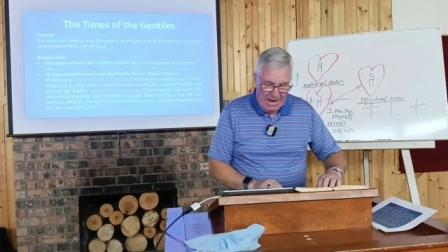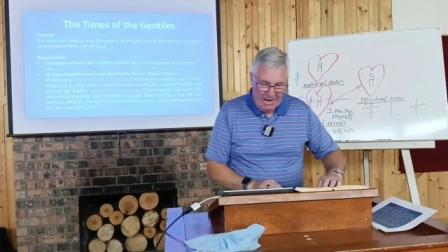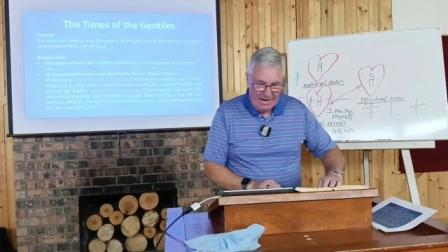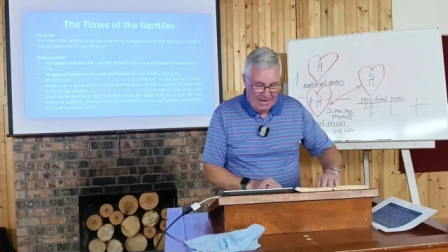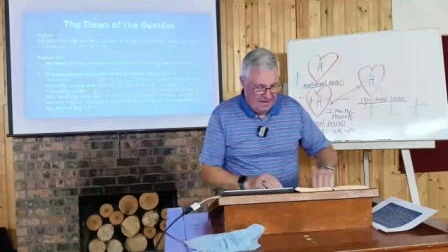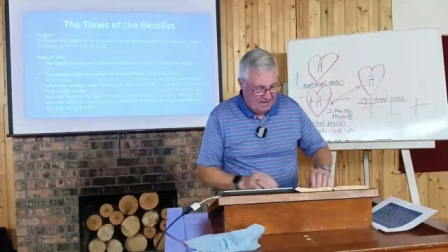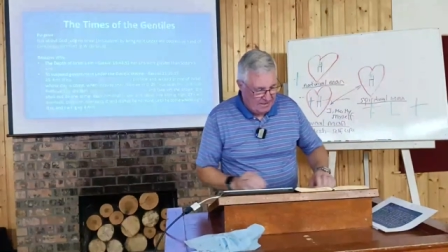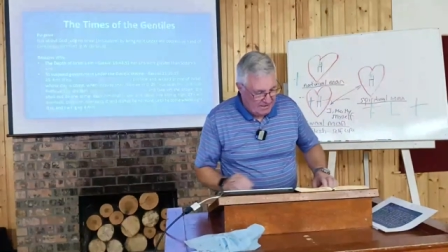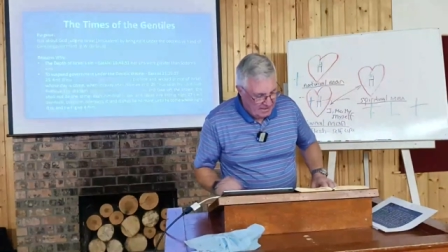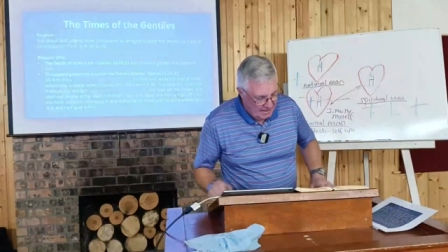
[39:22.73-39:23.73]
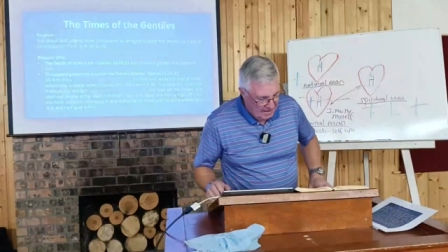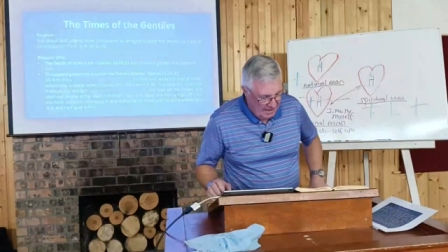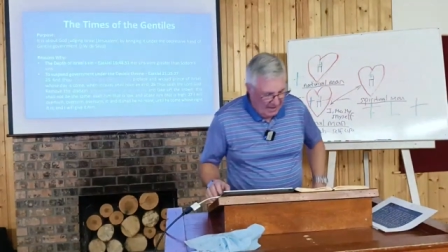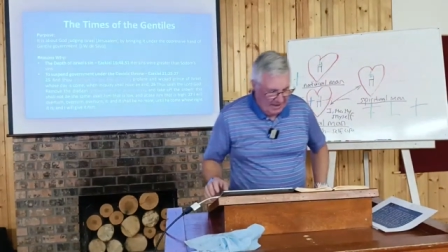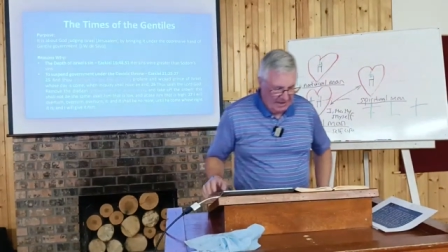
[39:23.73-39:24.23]
And it is,
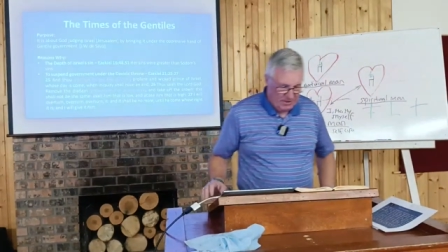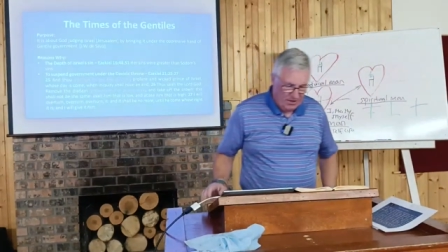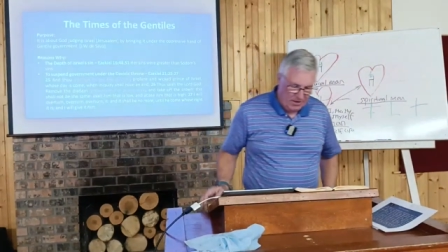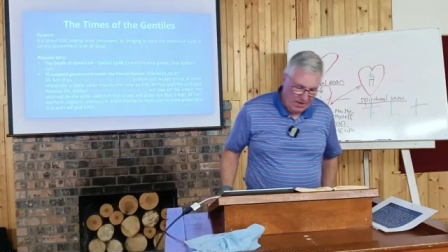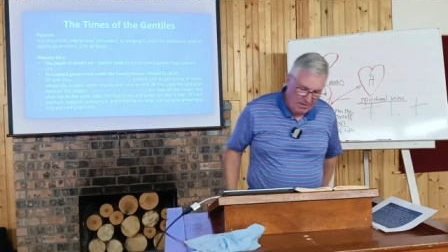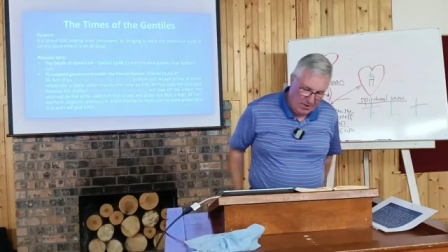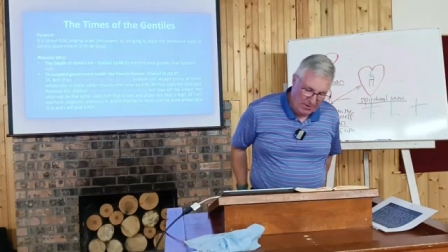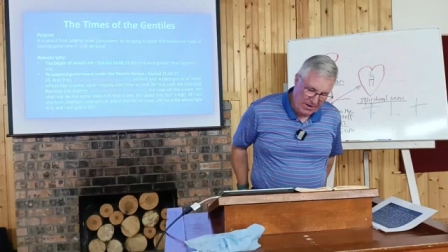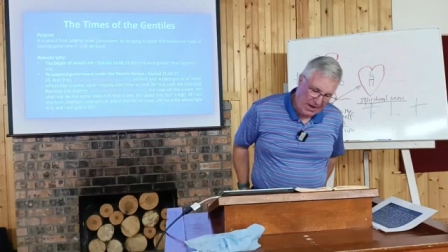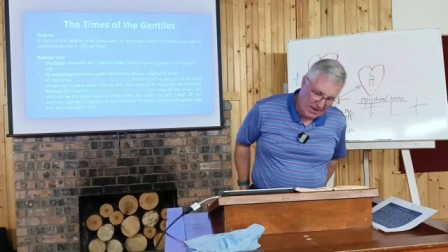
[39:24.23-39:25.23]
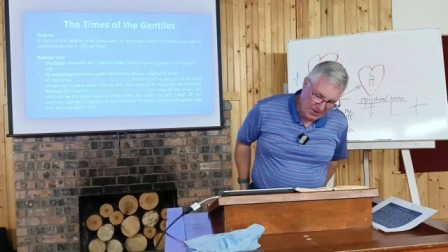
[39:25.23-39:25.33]
uh, he's talking about